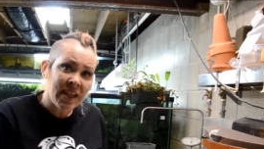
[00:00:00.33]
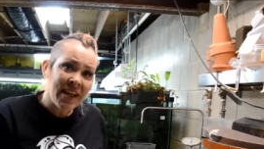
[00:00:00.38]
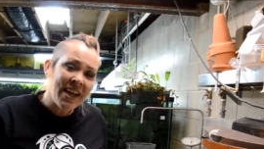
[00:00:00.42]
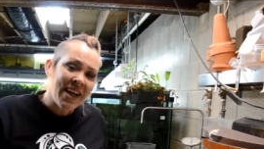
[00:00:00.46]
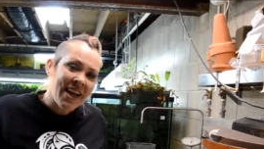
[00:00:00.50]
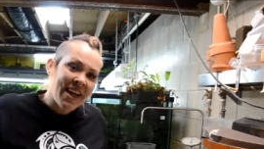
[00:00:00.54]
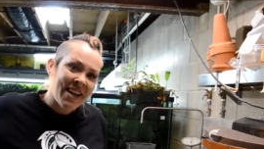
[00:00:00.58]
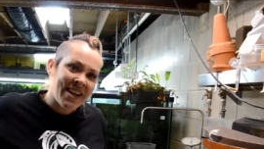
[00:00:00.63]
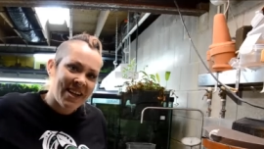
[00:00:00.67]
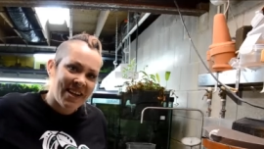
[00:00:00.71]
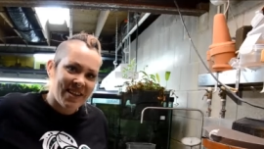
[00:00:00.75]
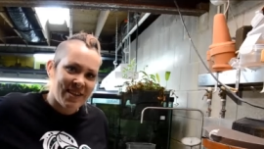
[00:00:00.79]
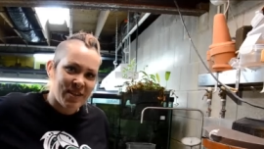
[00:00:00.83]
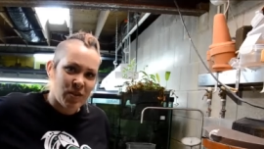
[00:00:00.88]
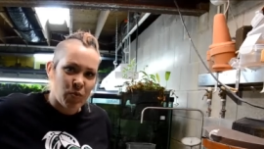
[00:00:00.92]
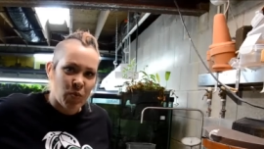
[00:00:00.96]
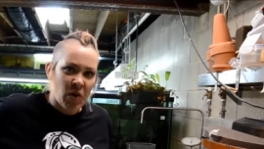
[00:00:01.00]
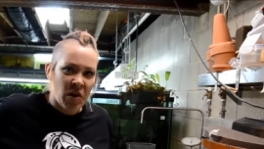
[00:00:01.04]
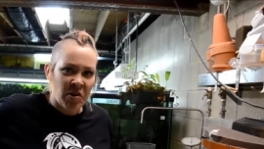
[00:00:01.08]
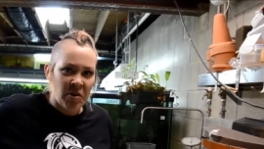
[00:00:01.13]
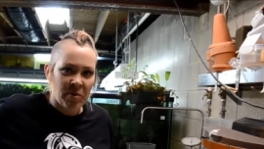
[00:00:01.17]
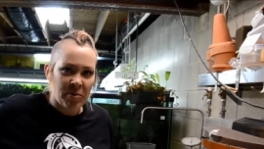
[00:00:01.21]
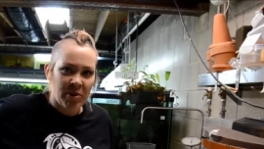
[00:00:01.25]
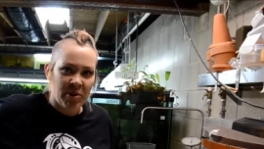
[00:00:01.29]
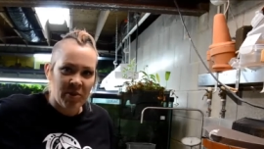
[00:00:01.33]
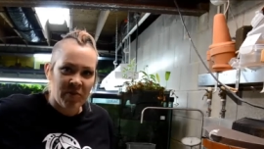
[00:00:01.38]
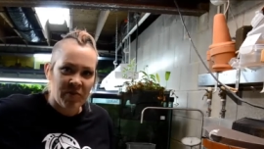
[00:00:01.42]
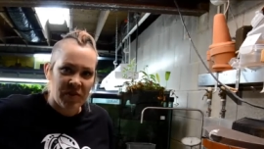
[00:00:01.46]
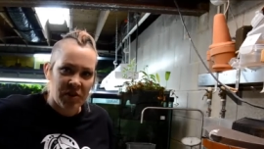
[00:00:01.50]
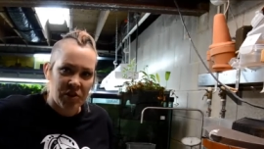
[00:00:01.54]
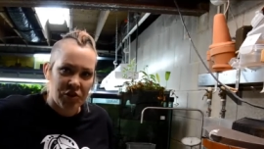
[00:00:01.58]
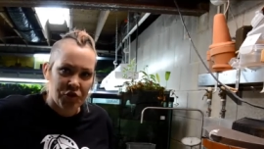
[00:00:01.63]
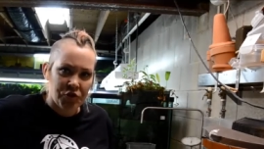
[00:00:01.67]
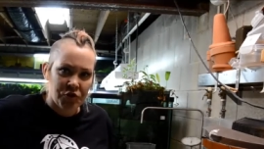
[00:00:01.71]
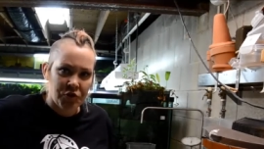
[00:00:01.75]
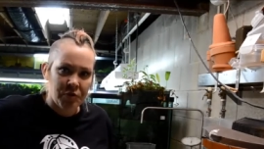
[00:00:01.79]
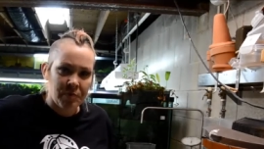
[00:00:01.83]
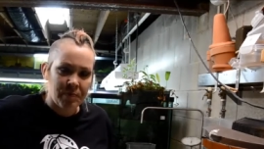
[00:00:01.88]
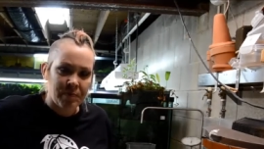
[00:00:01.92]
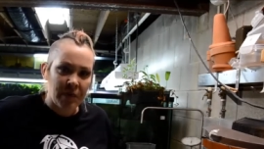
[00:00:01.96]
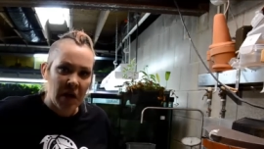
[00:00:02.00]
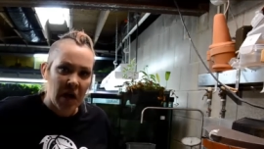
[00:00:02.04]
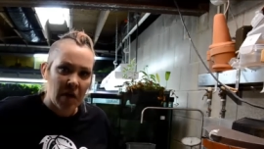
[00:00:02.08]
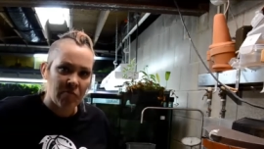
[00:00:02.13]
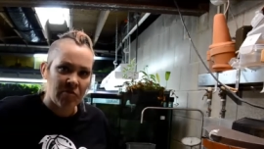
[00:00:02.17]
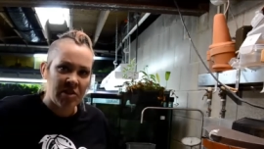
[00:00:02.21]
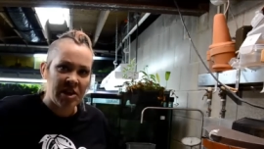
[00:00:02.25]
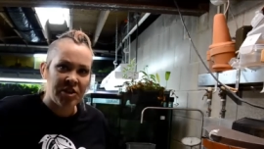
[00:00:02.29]
Hey guys, welcome to the Fish Room.
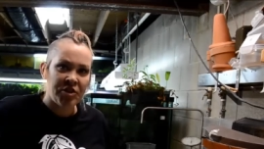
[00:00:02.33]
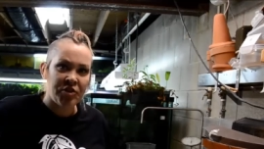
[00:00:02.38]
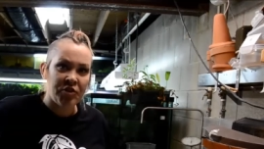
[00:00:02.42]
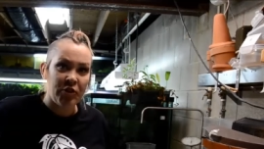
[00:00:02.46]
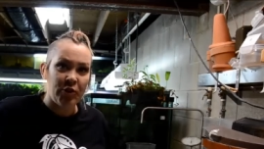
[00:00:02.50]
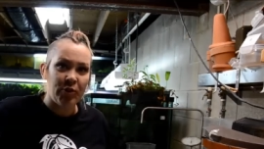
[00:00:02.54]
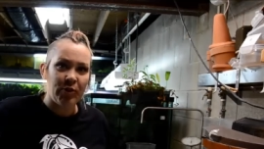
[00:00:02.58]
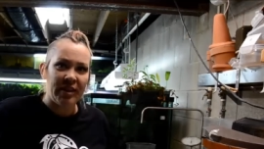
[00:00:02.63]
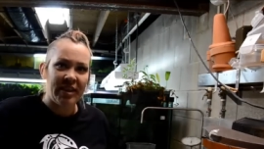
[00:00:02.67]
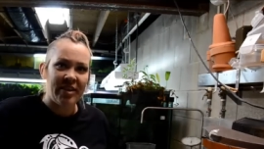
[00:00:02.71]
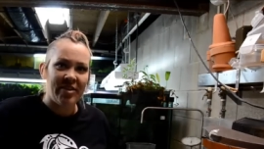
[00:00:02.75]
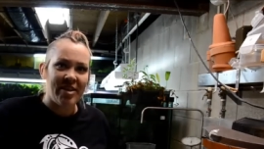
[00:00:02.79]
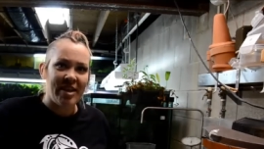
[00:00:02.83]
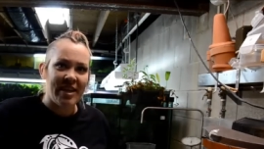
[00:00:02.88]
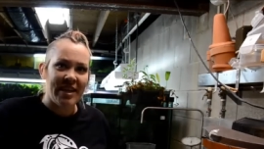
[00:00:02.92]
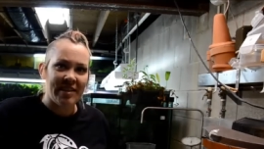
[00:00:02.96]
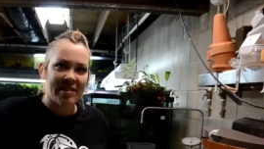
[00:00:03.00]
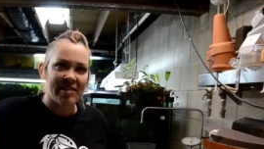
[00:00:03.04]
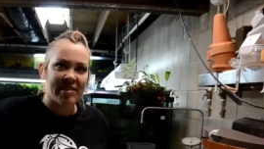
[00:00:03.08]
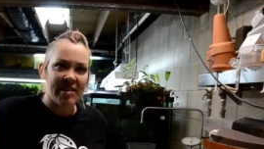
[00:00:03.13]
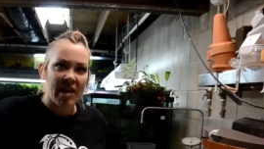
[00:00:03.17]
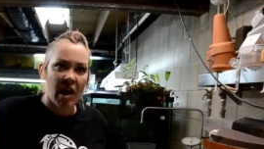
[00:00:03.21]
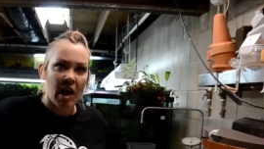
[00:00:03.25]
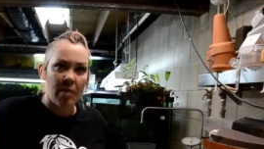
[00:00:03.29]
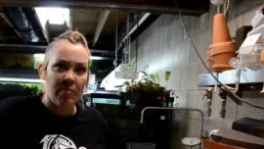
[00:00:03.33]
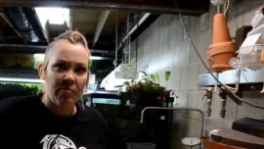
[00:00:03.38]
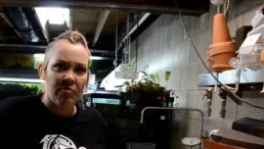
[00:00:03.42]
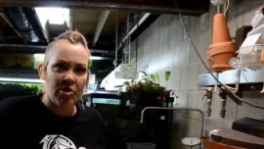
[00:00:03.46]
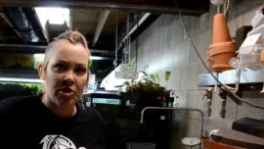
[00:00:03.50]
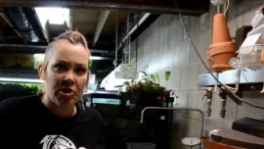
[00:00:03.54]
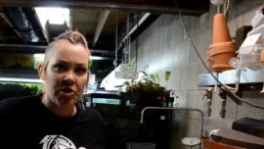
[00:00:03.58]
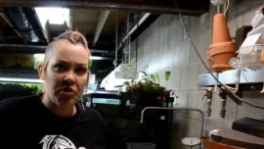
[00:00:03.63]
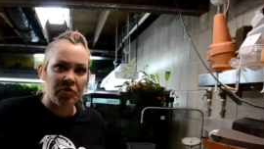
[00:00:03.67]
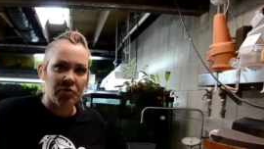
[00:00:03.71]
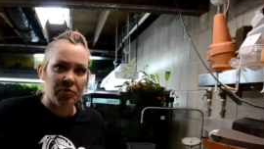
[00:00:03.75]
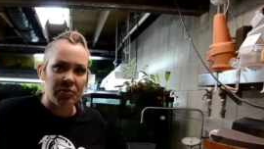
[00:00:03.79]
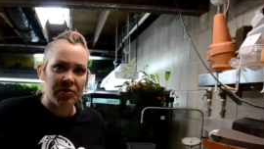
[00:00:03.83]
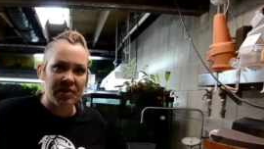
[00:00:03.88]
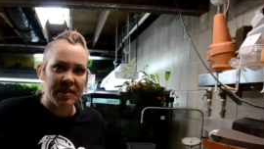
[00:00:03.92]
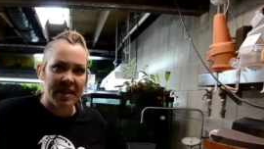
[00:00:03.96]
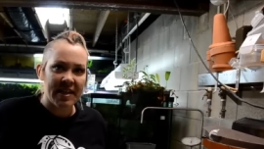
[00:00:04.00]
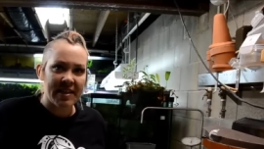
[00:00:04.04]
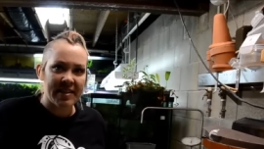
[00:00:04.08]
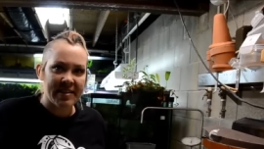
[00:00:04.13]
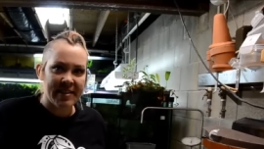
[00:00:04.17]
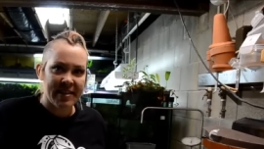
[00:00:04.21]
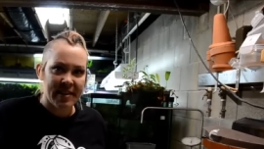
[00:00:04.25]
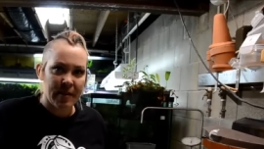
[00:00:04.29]
I'm Rachel O'Leary and it's time for a Tuesday
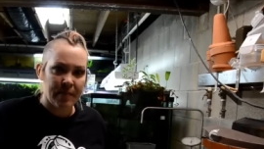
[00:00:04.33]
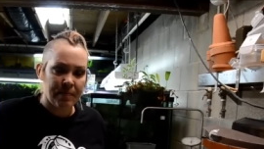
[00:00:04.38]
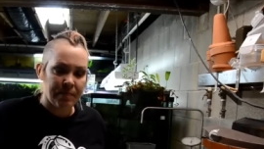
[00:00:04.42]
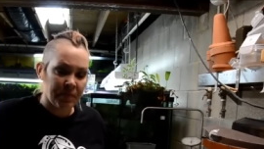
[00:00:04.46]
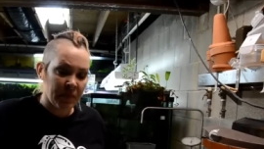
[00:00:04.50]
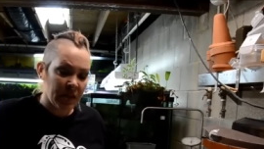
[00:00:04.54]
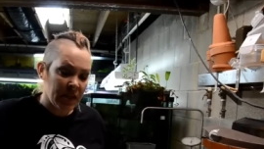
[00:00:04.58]
tip.